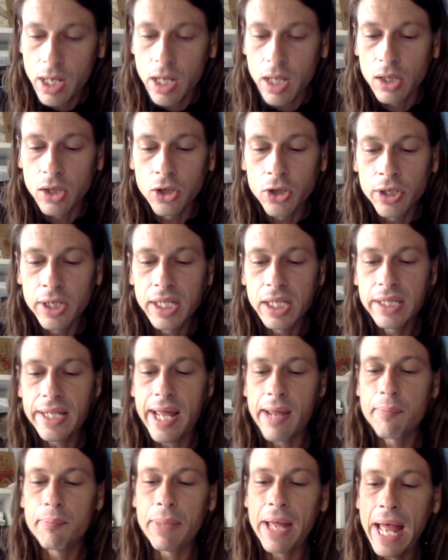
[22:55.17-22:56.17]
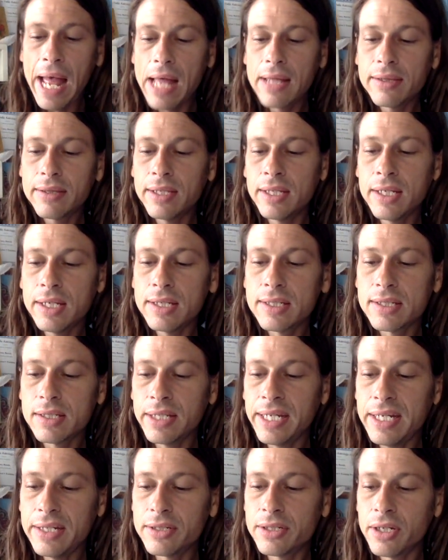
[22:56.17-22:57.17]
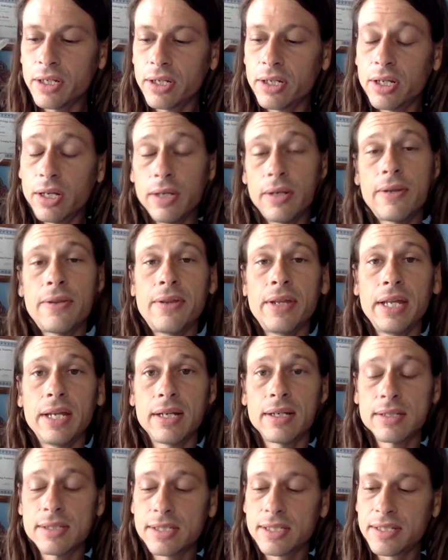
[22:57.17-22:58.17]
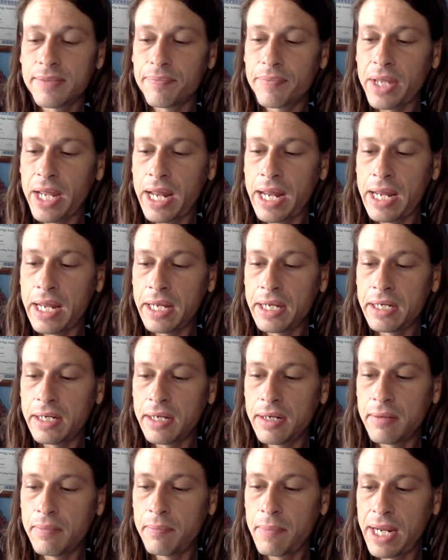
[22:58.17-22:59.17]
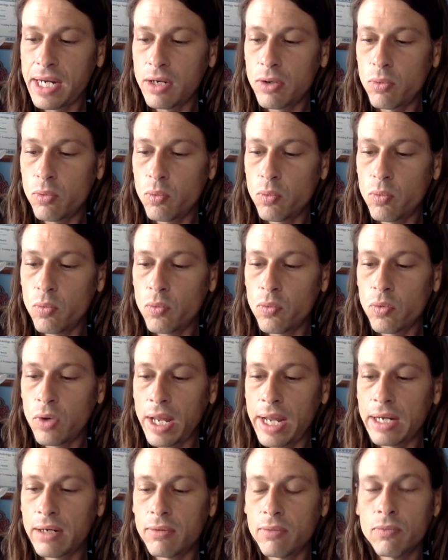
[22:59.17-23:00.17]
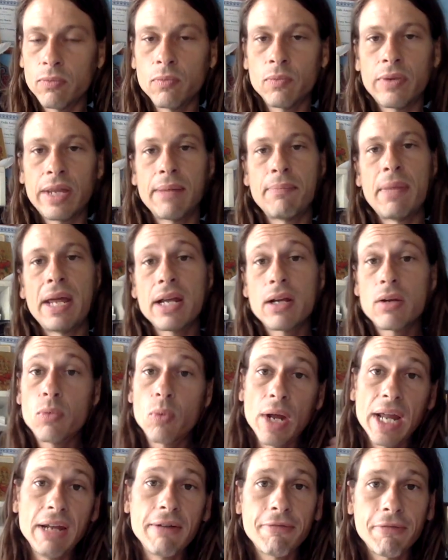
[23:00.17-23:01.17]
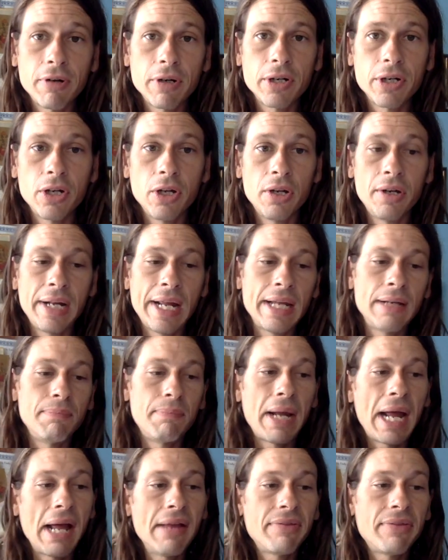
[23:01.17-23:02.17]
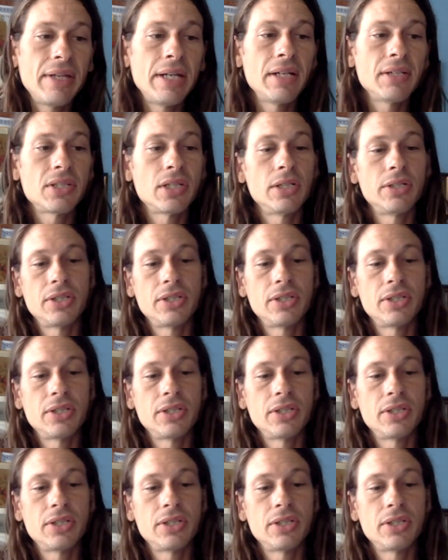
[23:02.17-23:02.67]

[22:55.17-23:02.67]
learning that bad things lead to good things and make like they make way for good, and bad things are